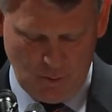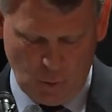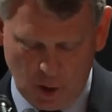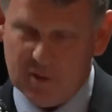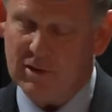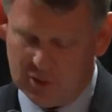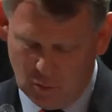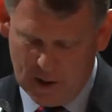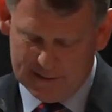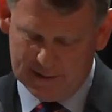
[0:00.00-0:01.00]
Work is
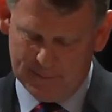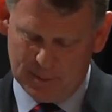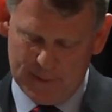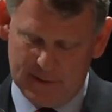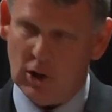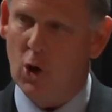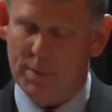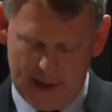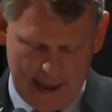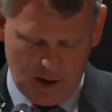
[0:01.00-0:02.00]
underway to implement
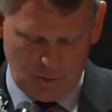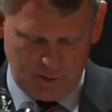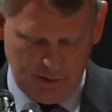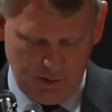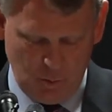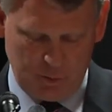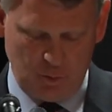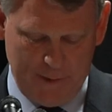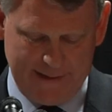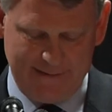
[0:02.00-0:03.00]
Open Howard, which
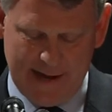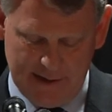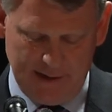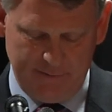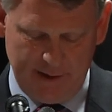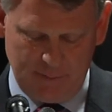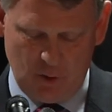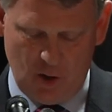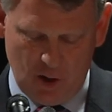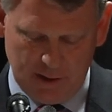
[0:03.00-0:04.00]
will make data
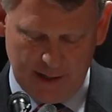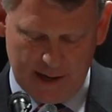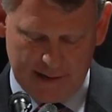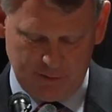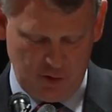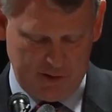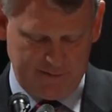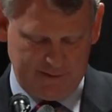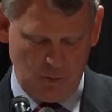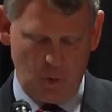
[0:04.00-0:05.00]
available online so you can
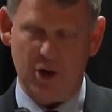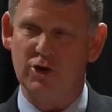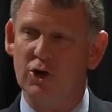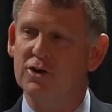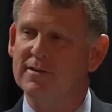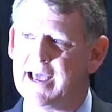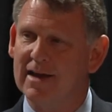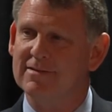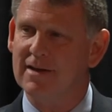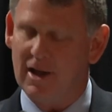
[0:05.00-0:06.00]
see where your
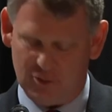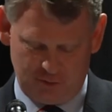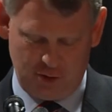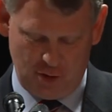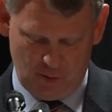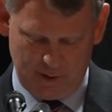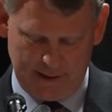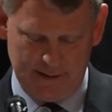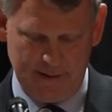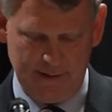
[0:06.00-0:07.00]
tax dollars are going.